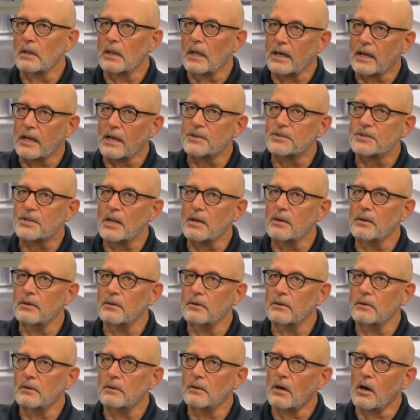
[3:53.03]
like I said,
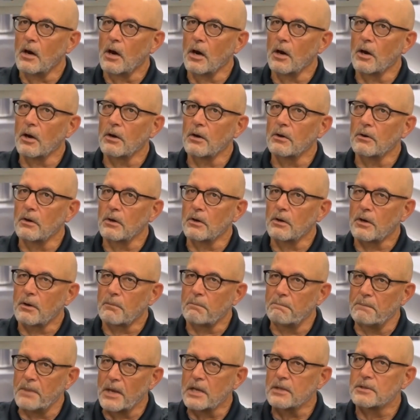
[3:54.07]
our
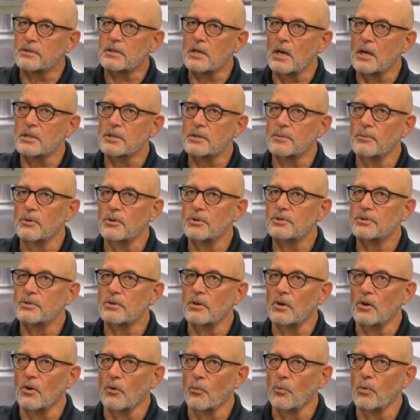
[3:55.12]
biggest customers
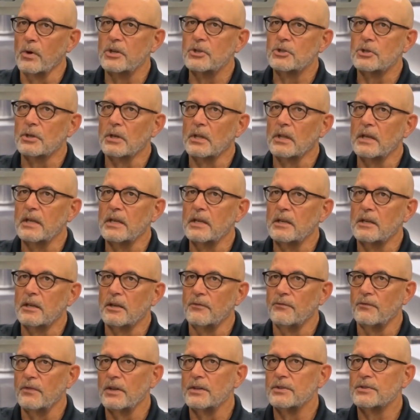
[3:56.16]
originally
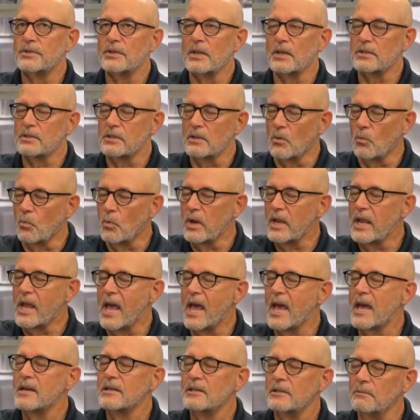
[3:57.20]
convinced us that we
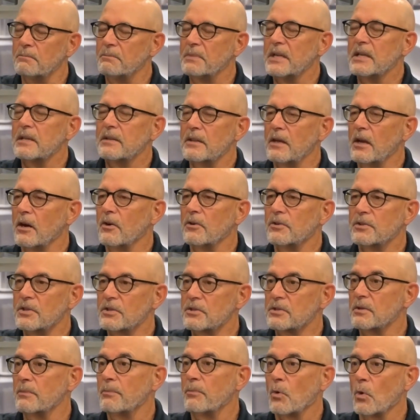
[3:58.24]
had to be there to
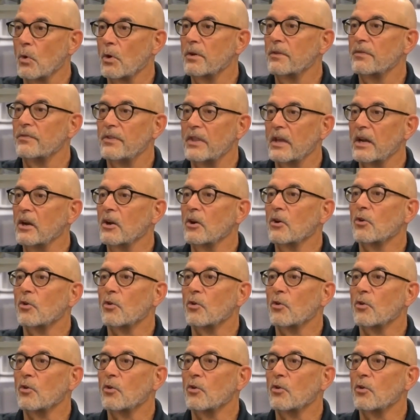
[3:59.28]
support their